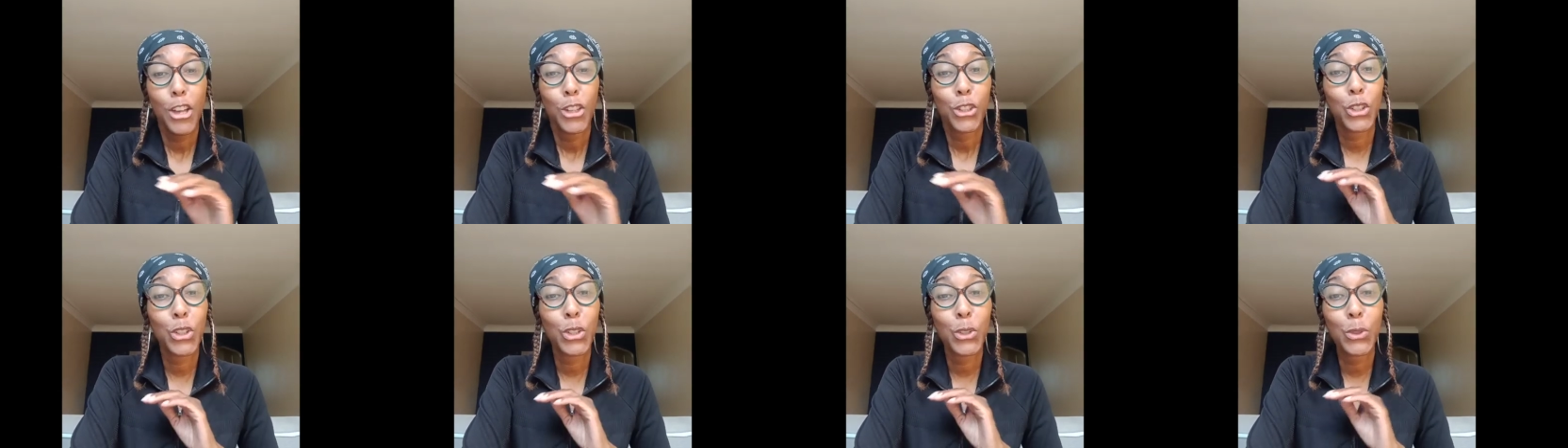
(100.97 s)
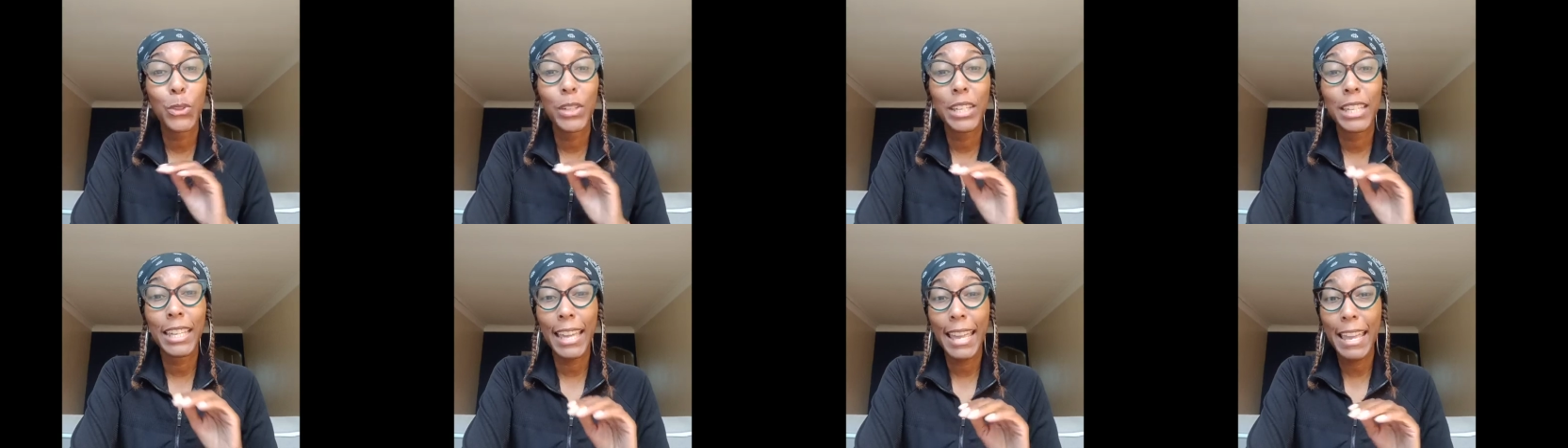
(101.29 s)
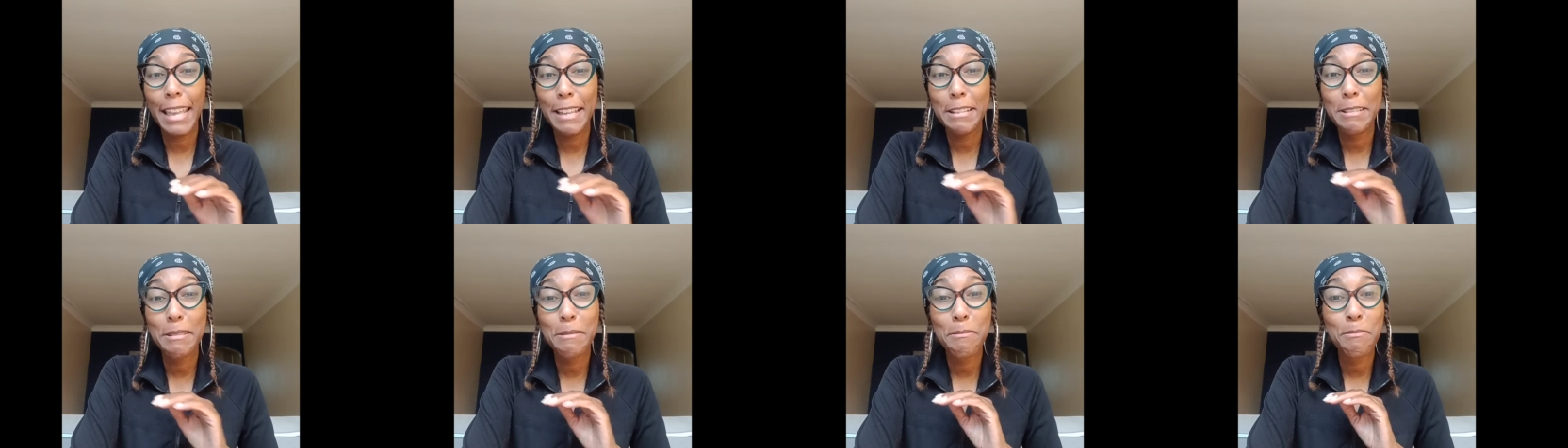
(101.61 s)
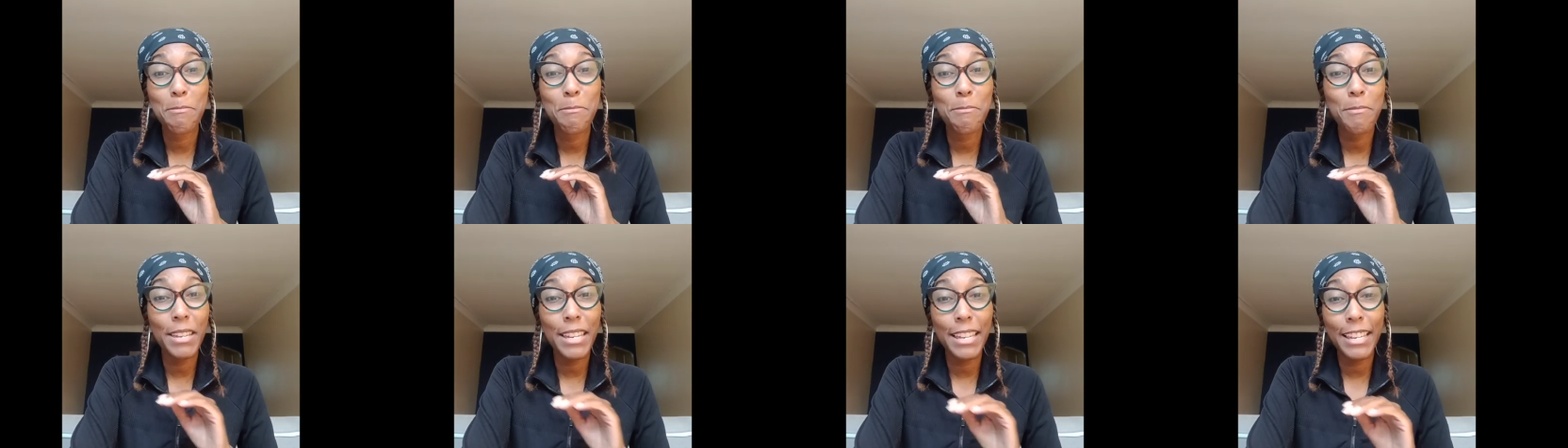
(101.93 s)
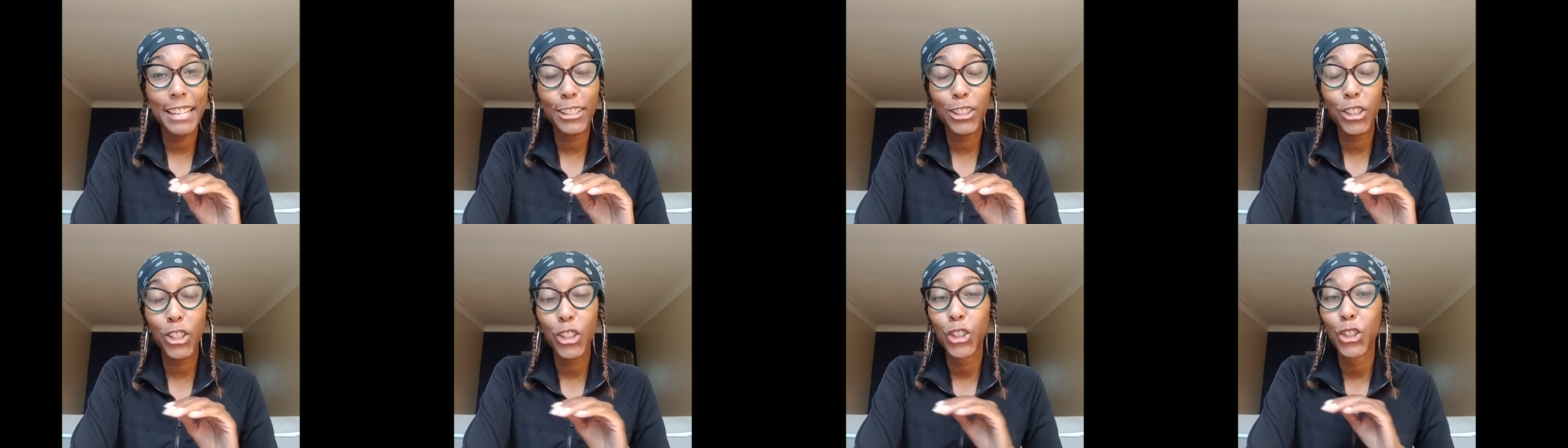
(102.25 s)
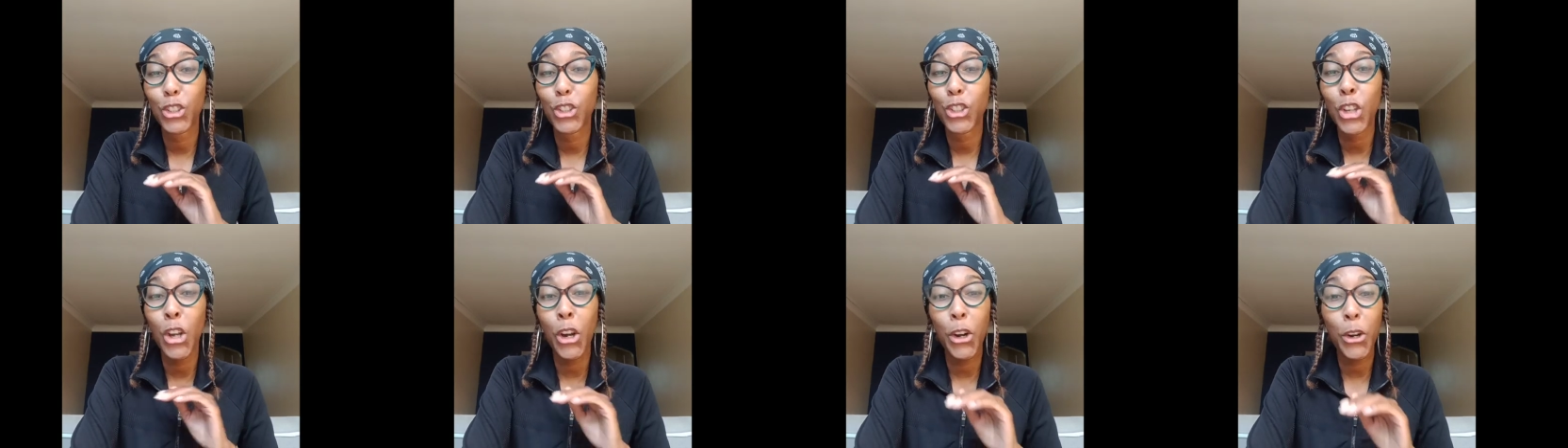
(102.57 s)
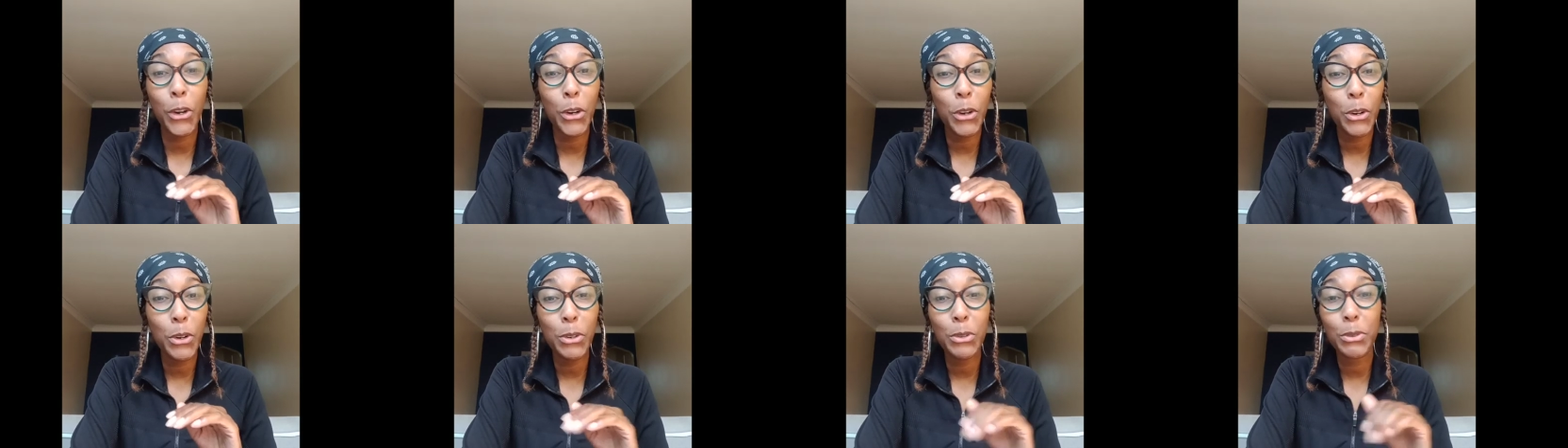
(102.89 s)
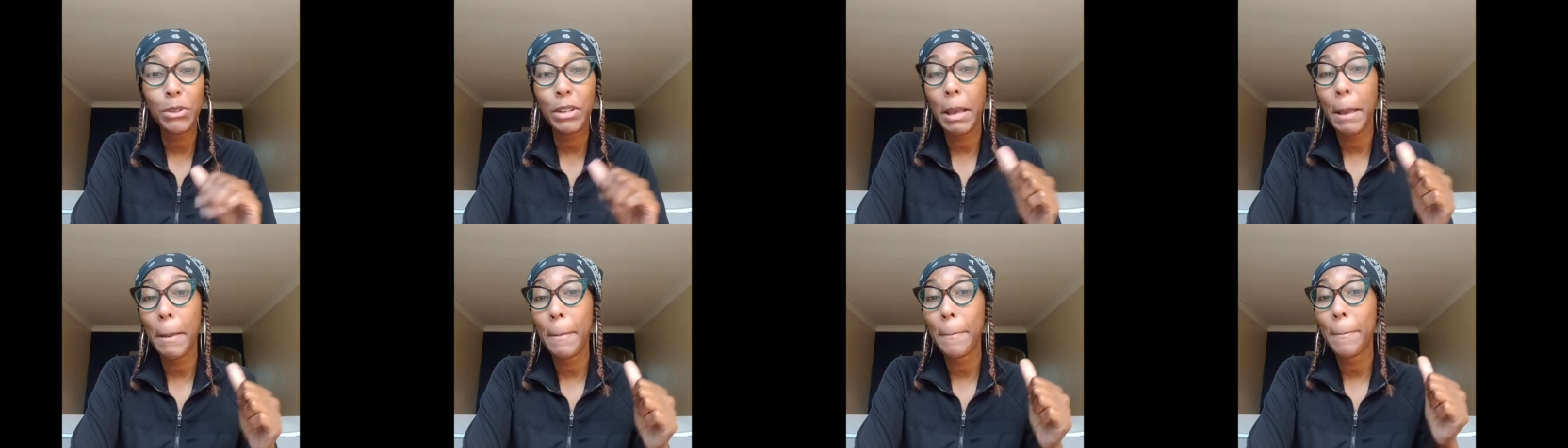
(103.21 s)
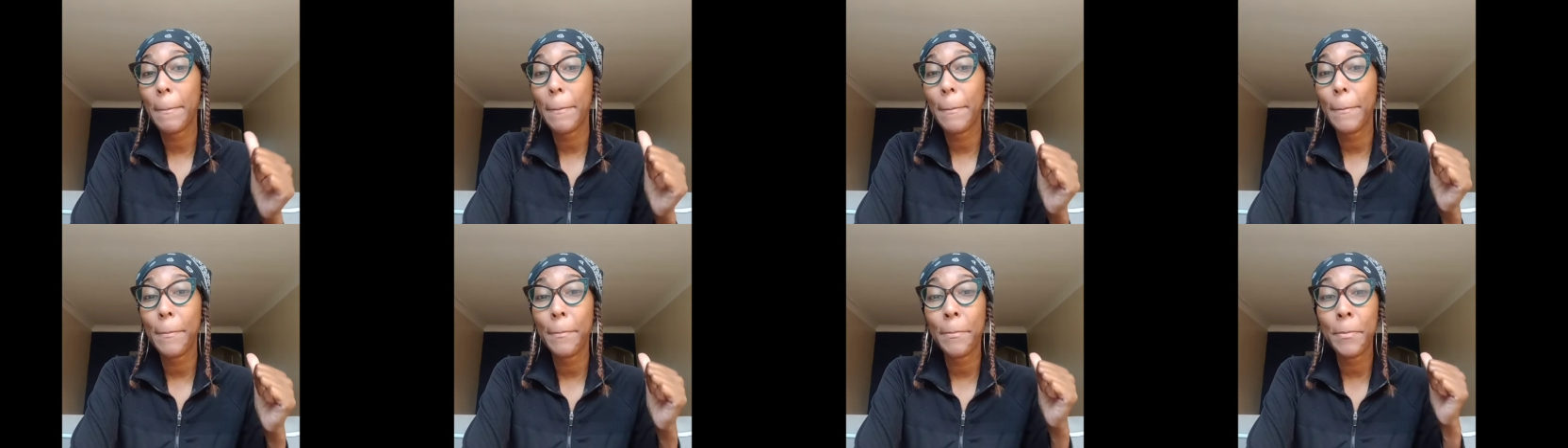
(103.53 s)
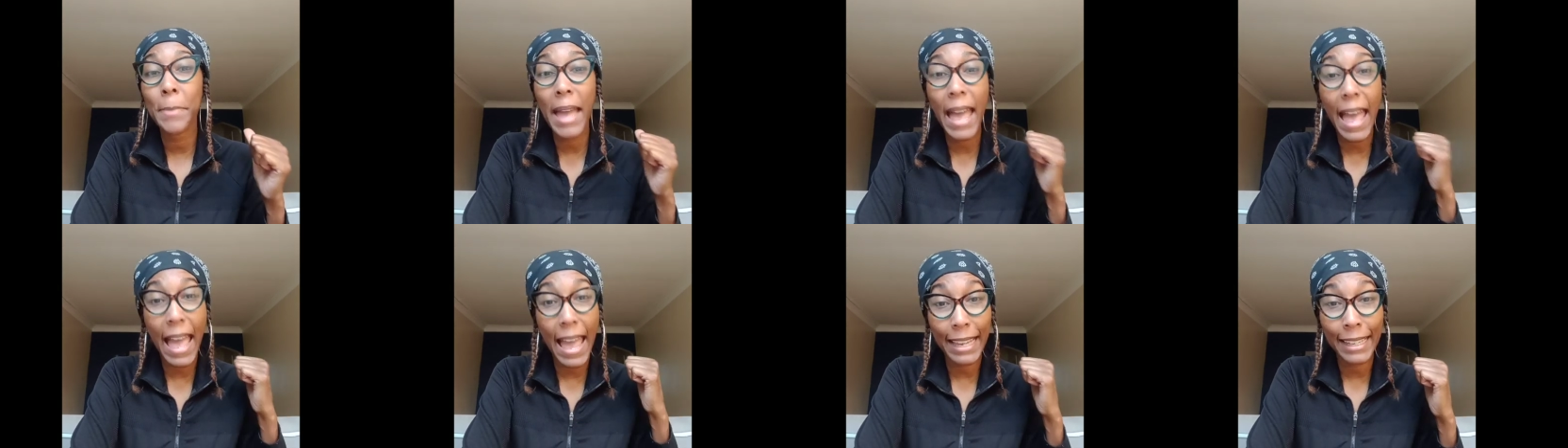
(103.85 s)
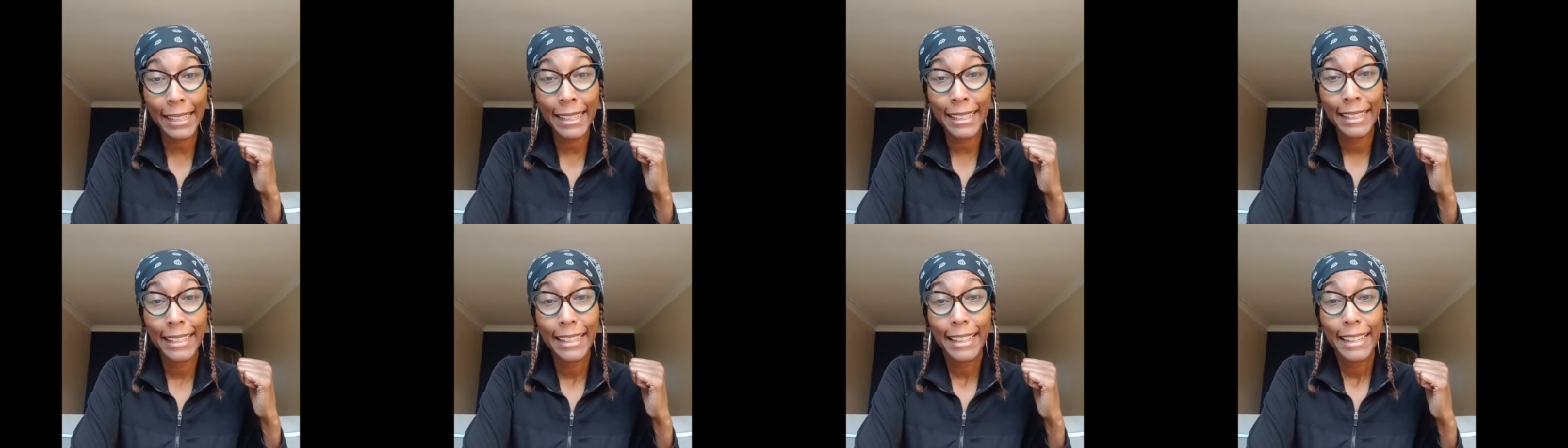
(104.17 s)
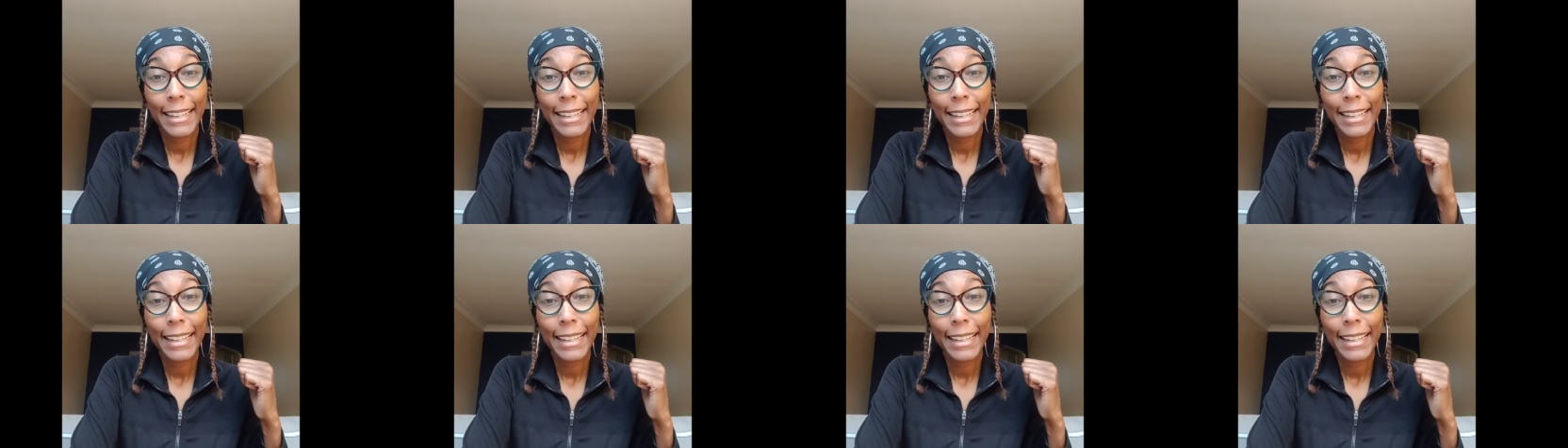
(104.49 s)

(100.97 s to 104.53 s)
to get me to turn back.